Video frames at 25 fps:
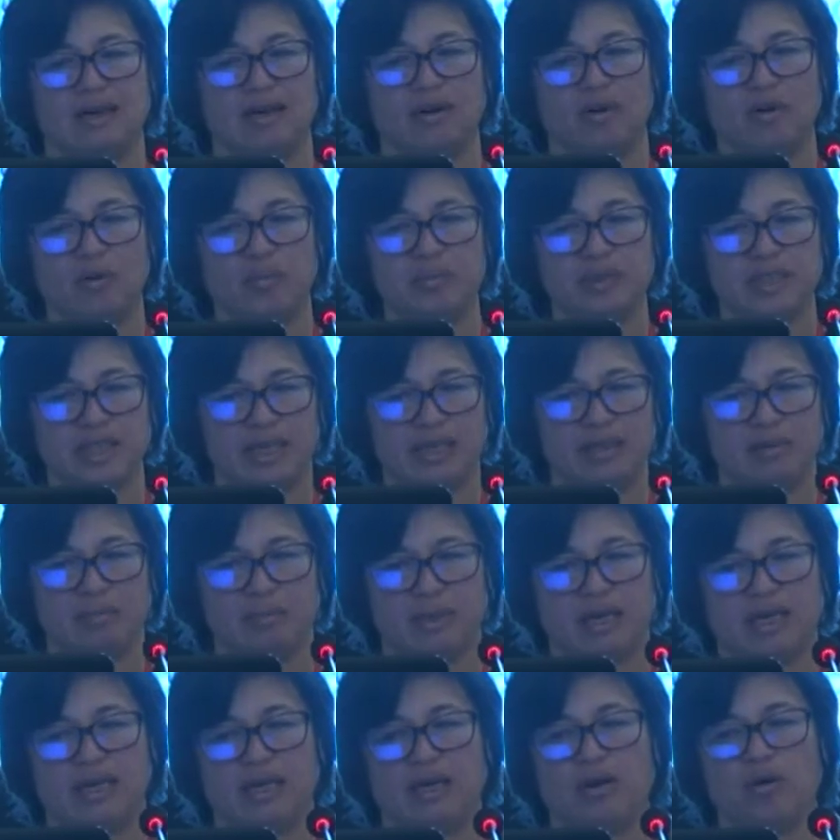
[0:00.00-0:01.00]
obtained
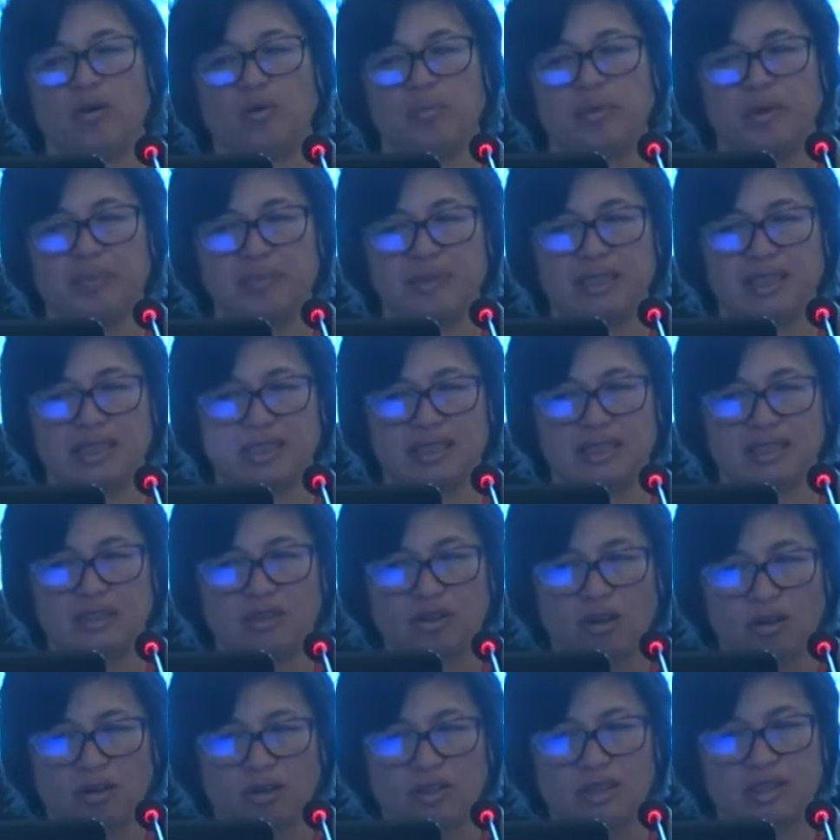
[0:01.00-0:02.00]
by homeopathic
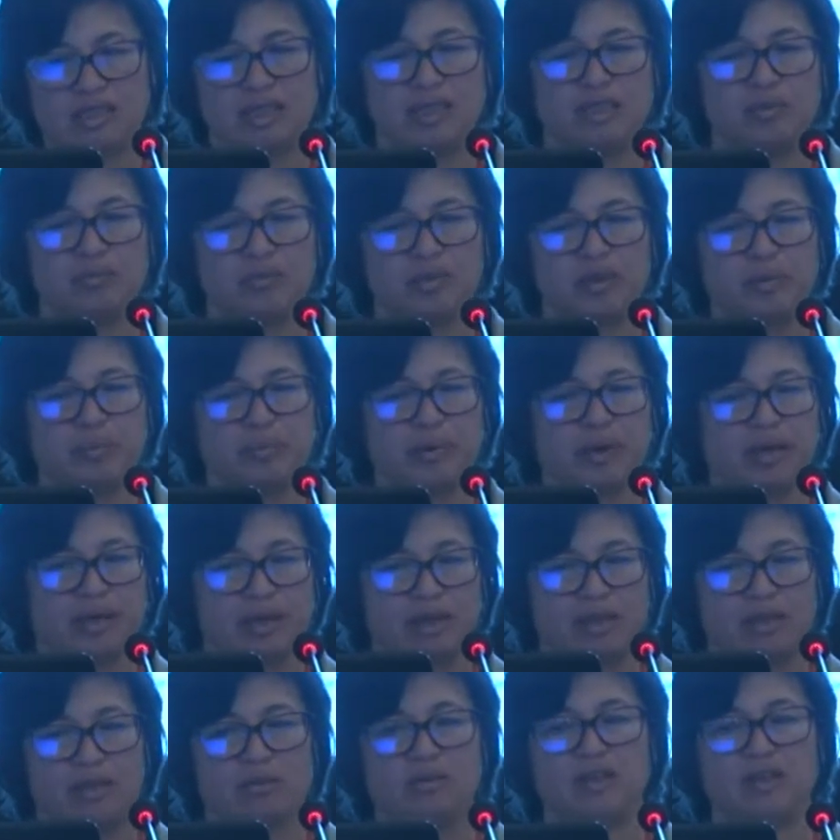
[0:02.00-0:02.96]
stocks and prepare,